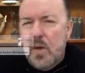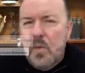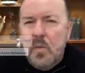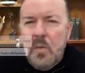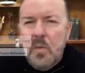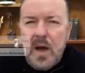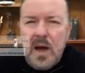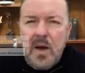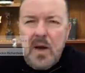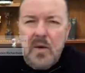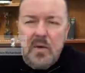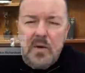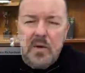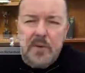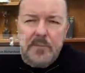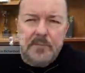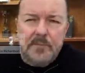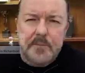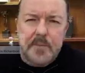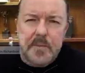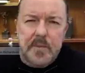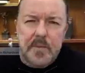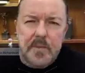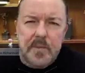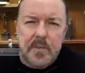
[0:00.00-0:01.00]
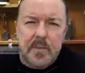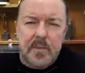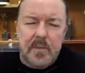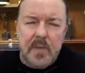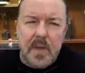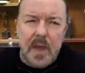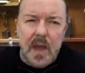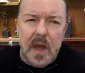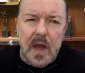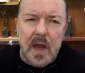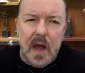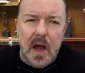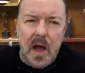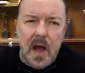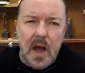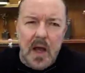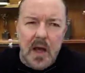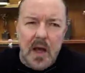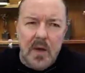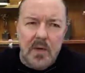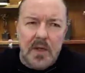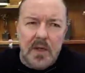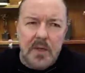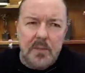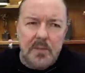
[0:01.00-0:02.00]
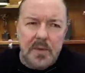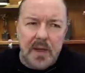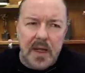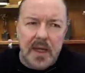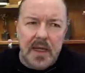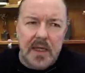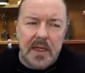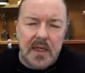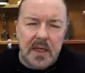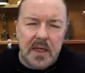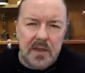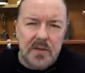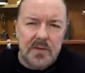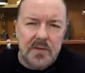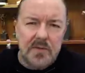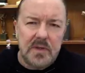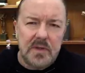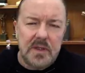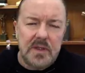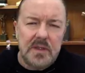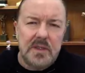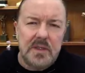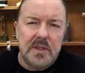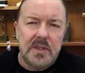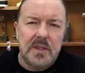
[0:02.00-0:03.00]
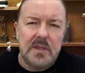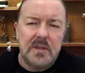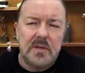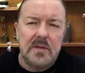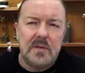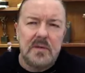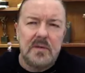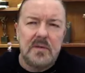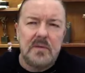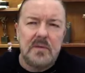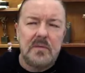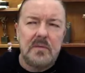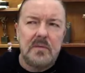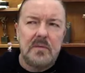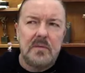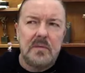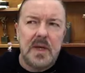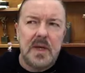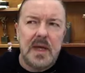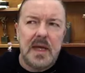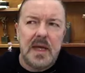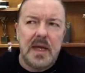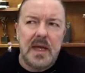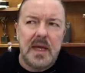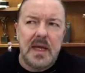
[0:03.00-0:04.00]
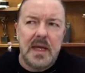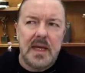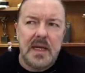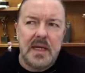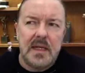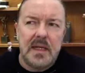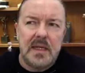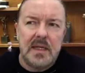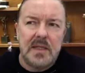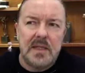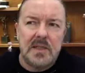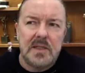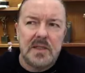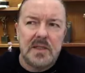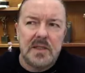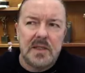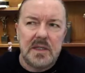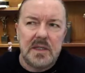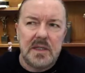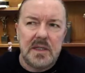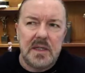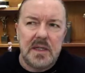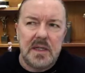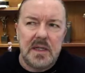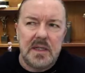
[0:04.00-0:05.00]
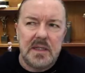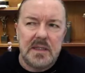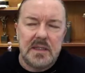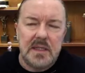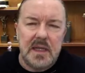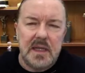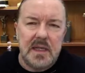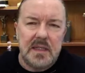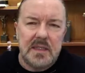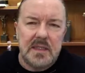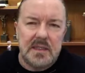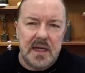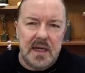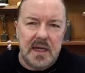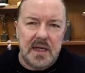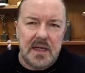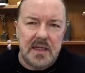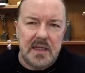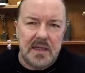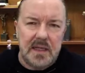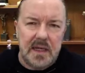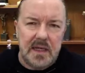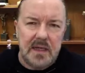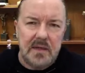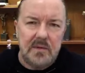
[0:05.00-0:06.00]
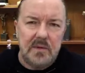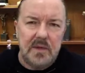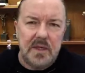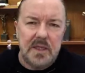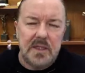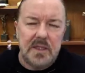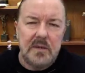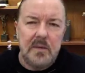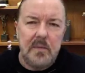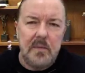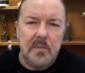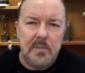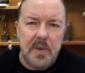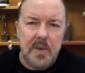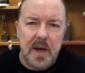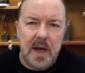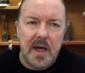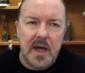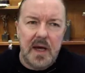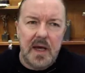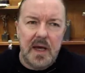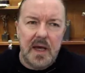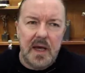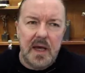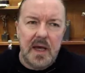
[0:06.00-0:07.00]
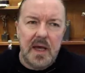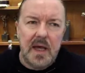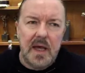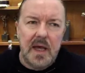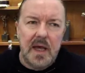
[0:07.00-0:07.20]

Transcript: Well, I only play countries where English is their second language, but